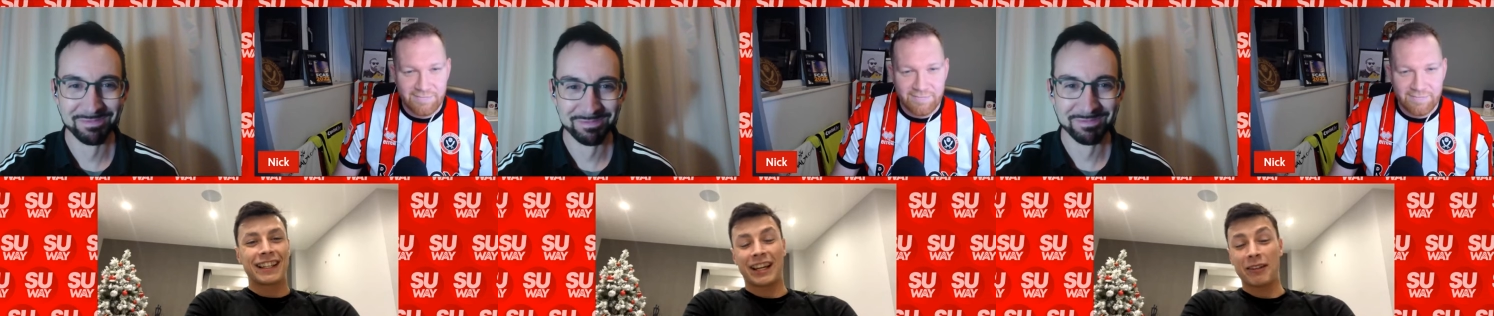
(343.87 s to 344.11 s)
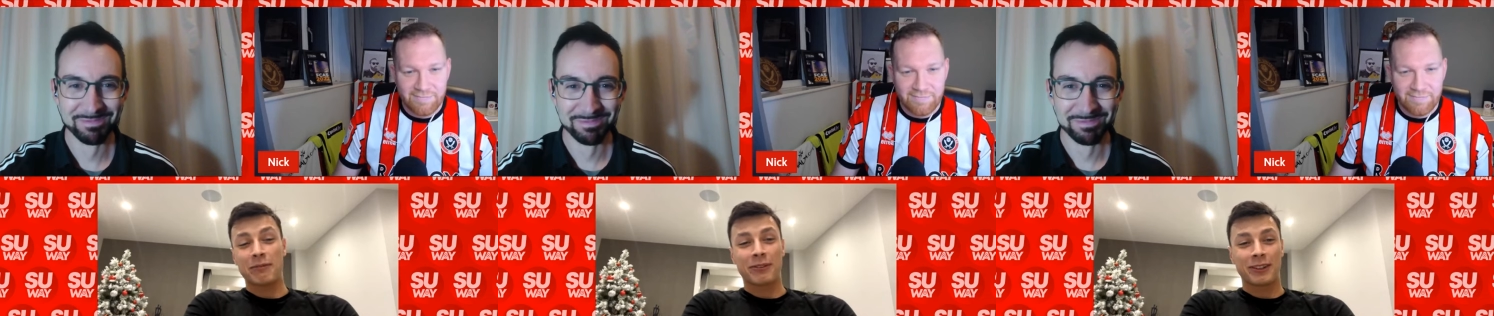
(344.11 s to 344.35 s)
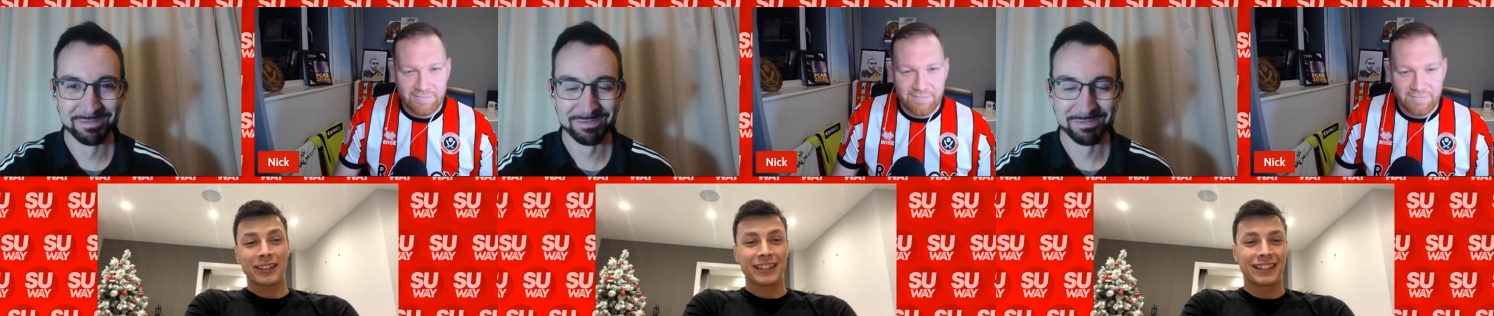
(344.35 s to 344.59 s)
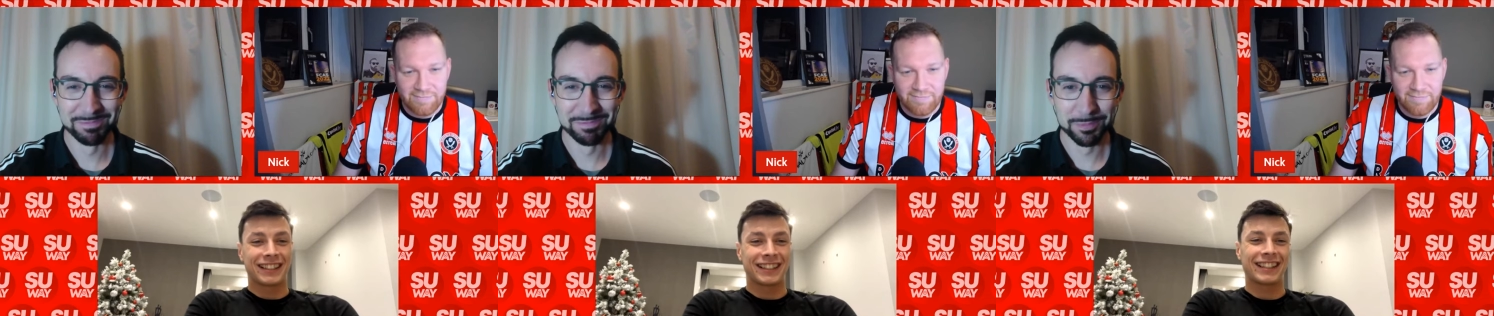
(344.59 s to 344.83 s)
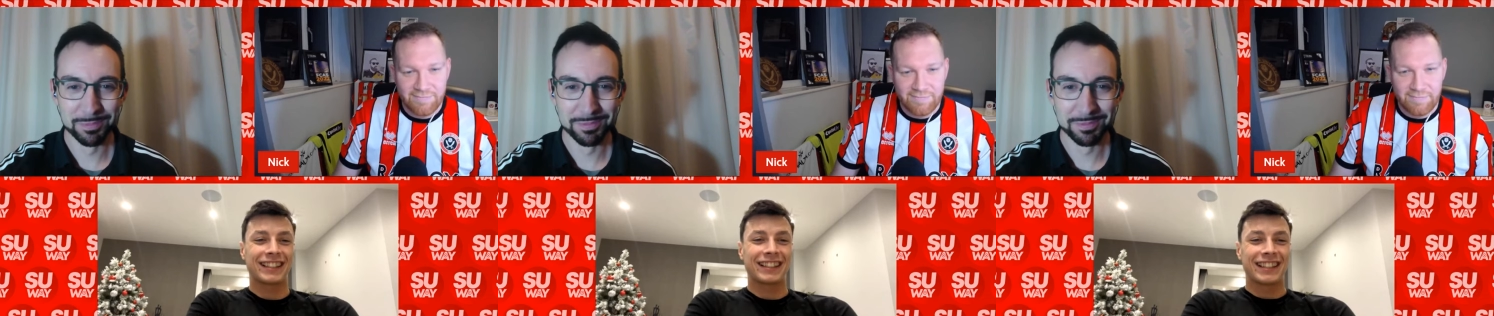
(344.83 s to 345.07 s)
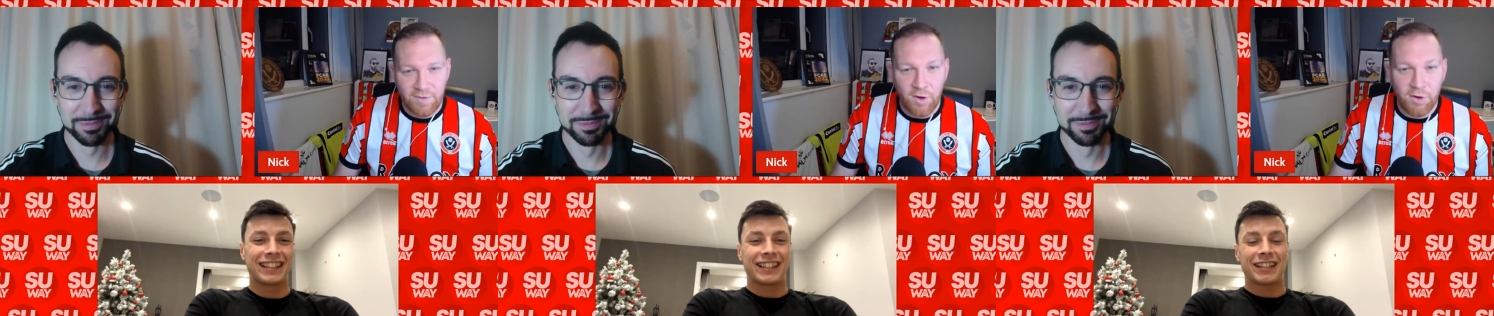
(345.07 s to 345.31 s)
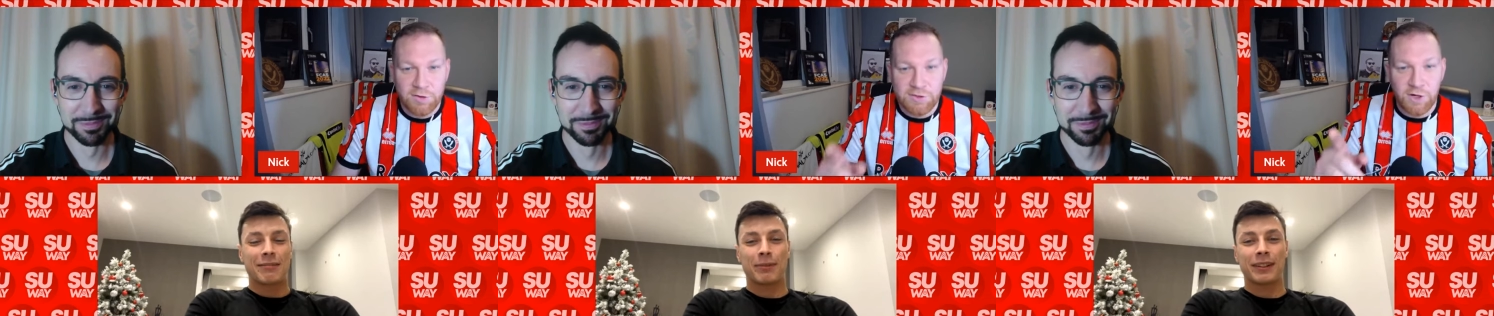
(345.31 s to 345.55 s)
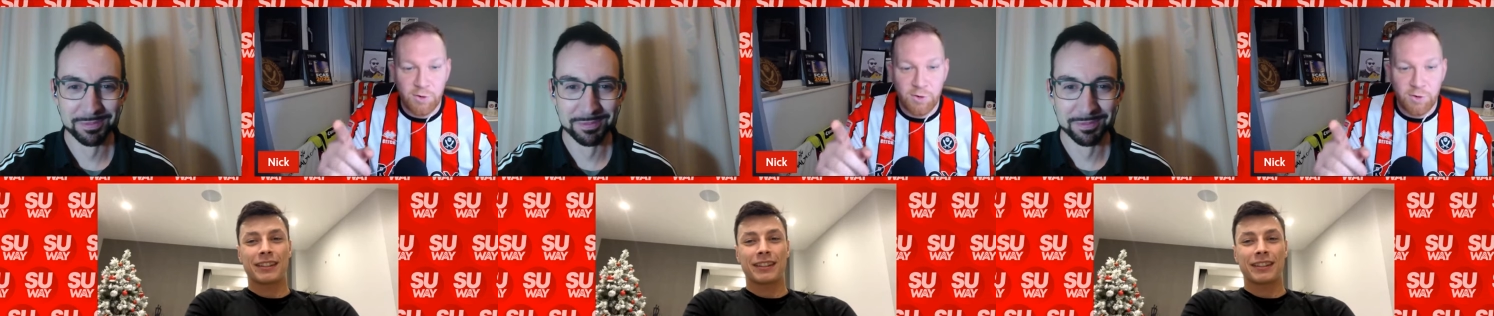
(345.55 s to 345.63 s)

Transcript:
Speaker 1: helpful. Also,